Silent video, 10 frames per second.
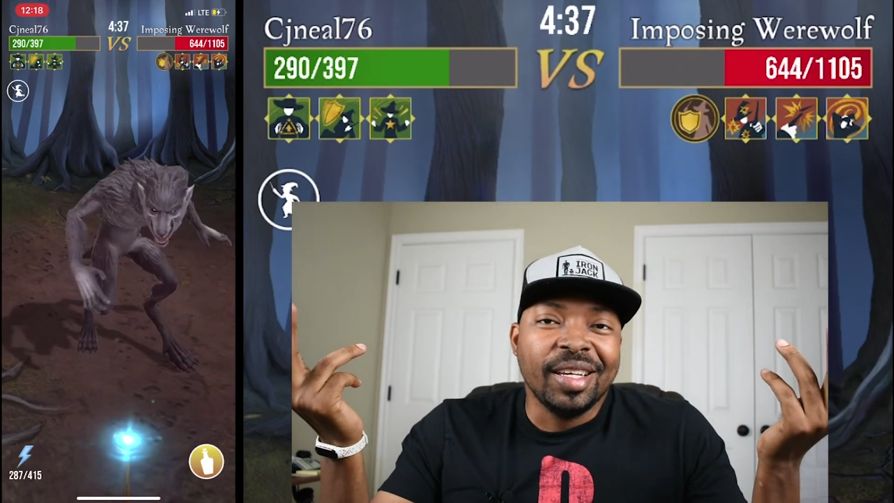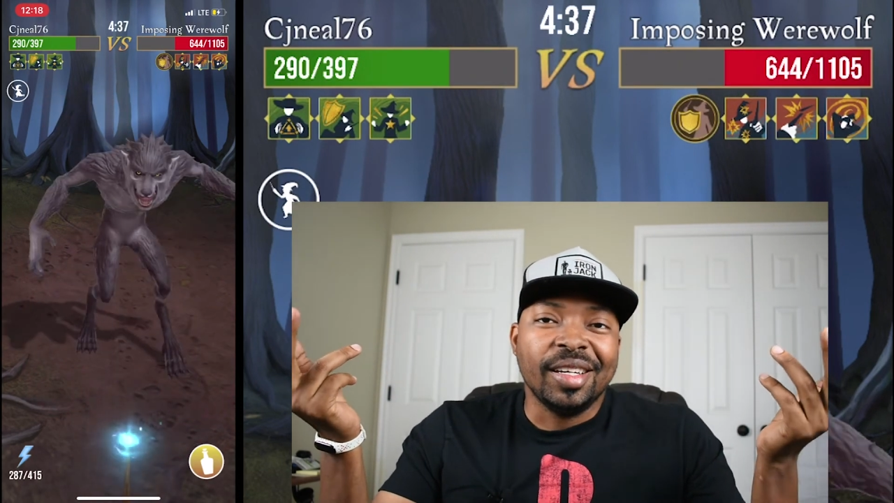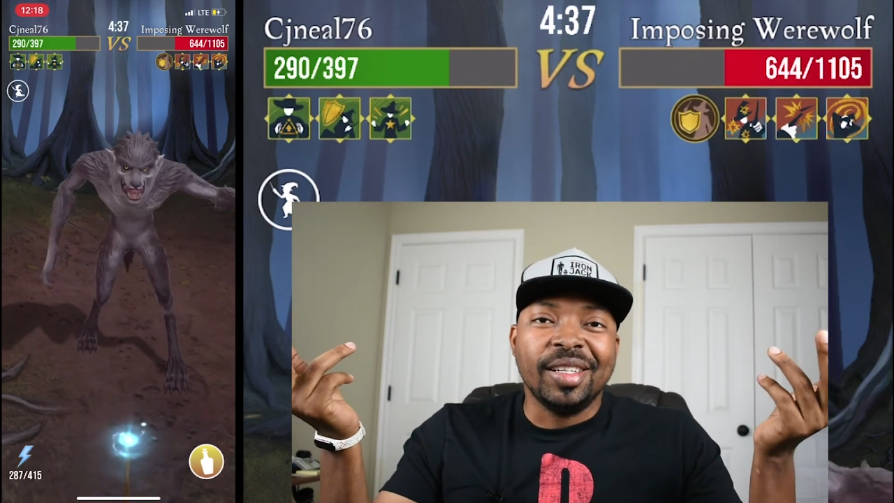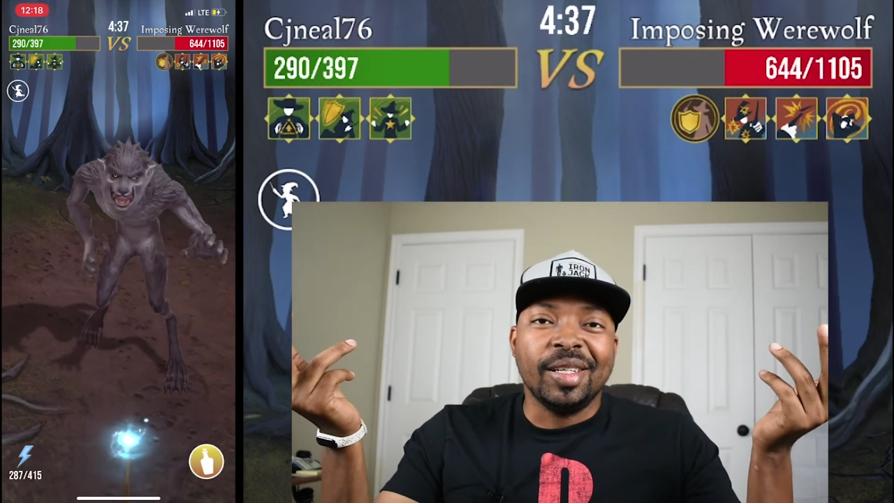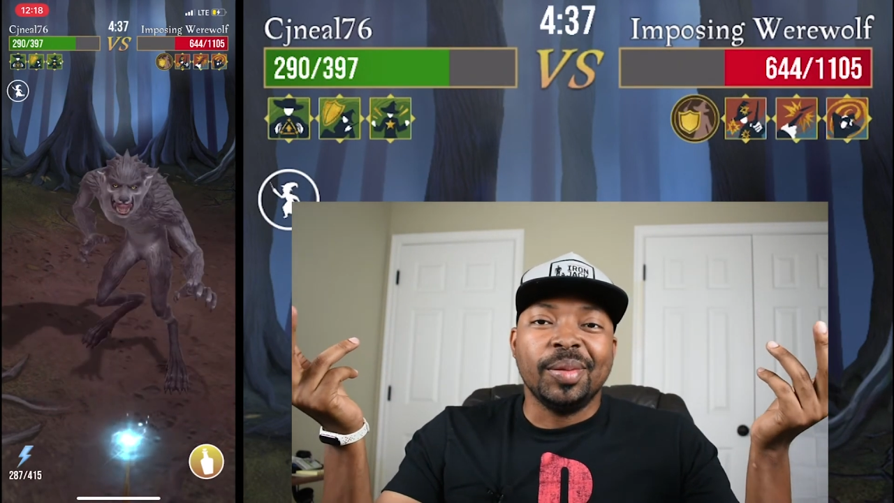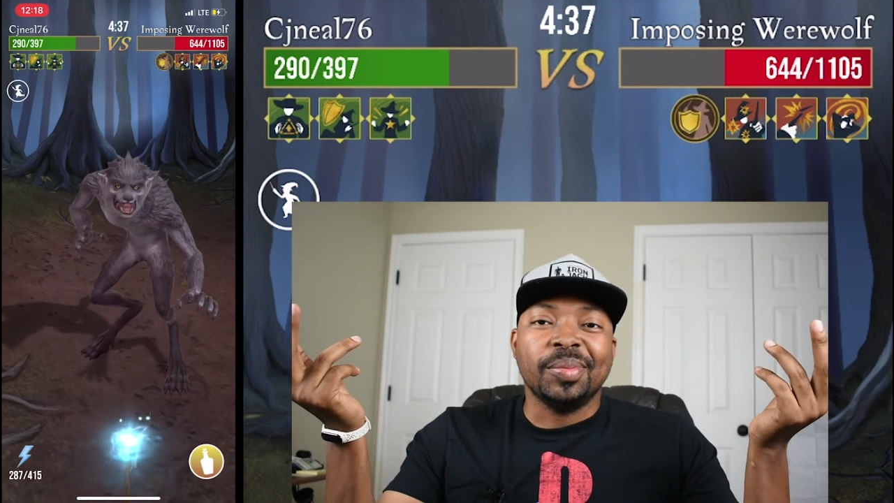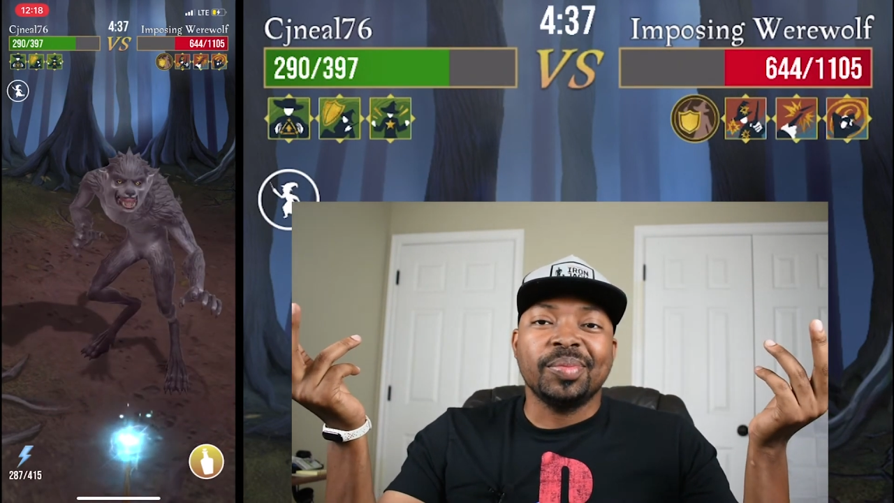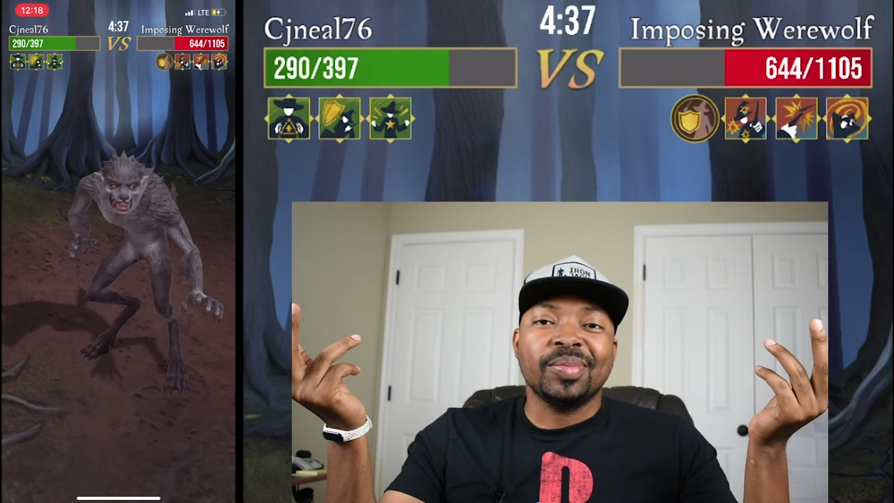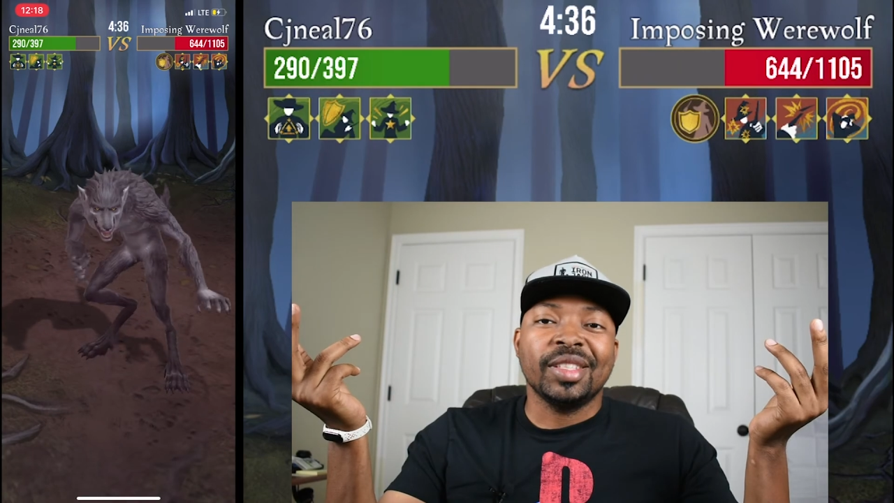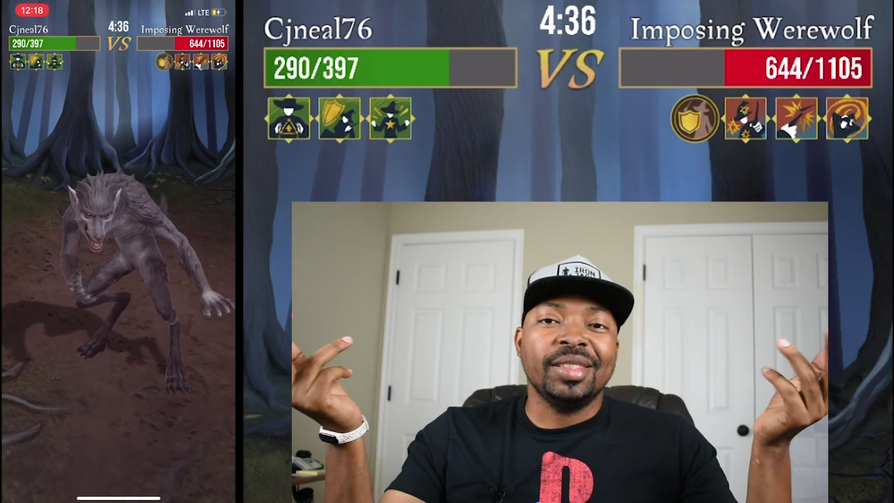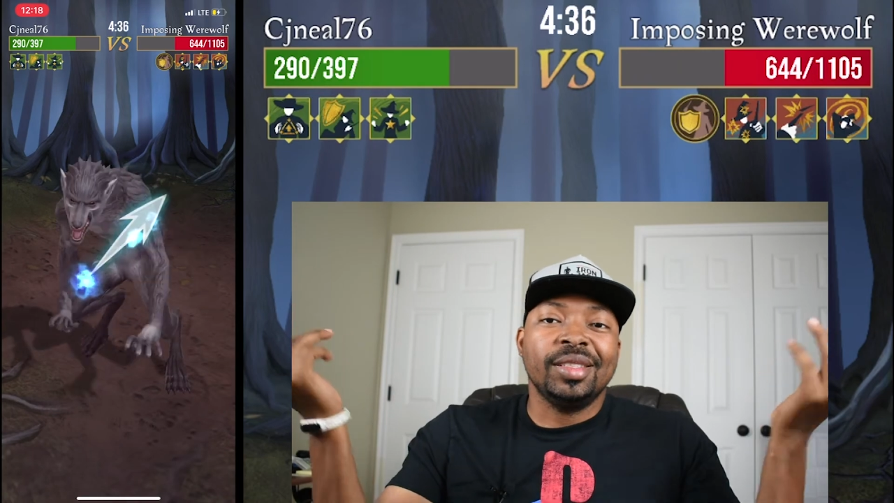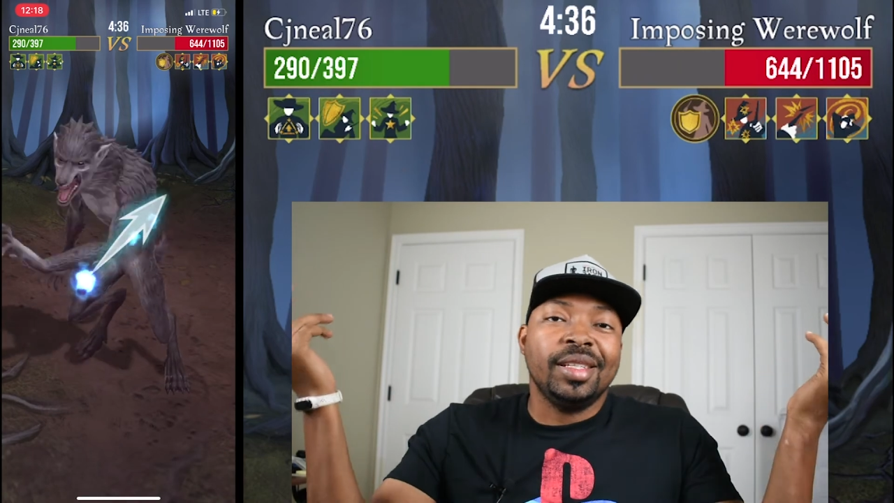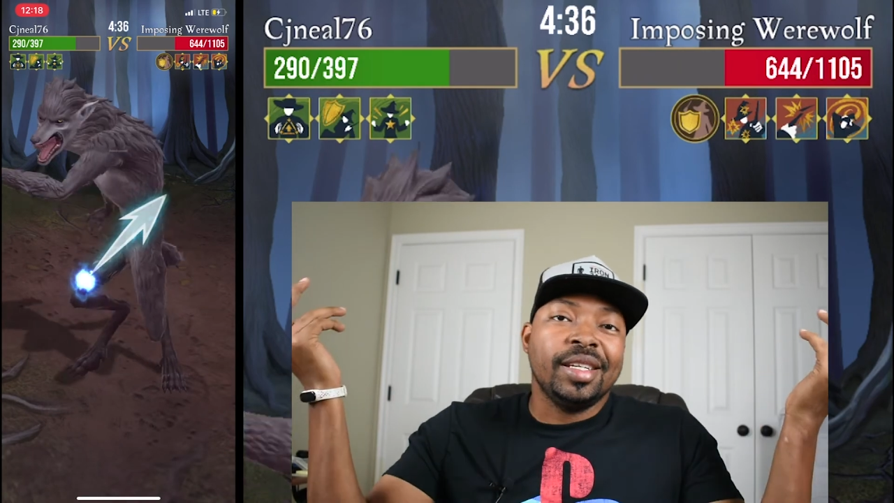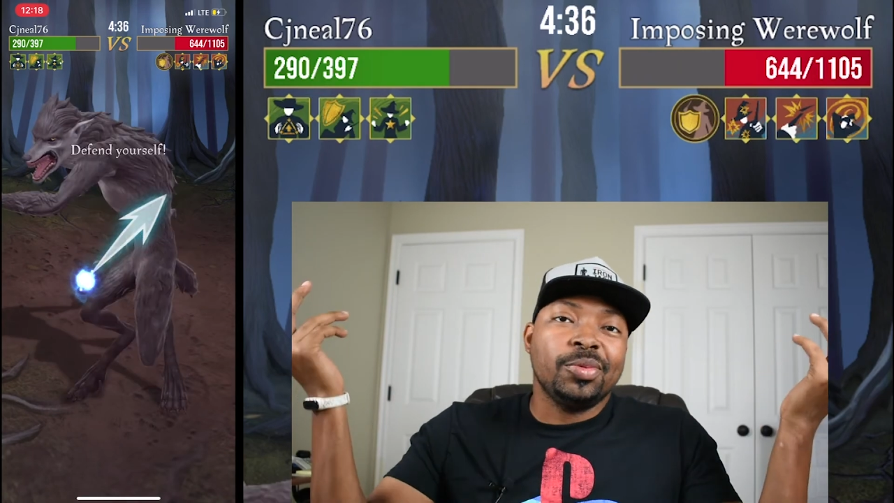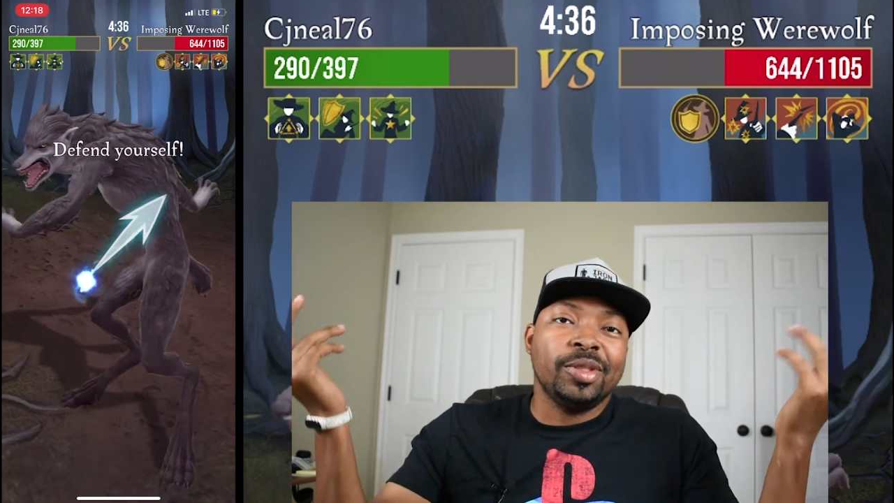Until the next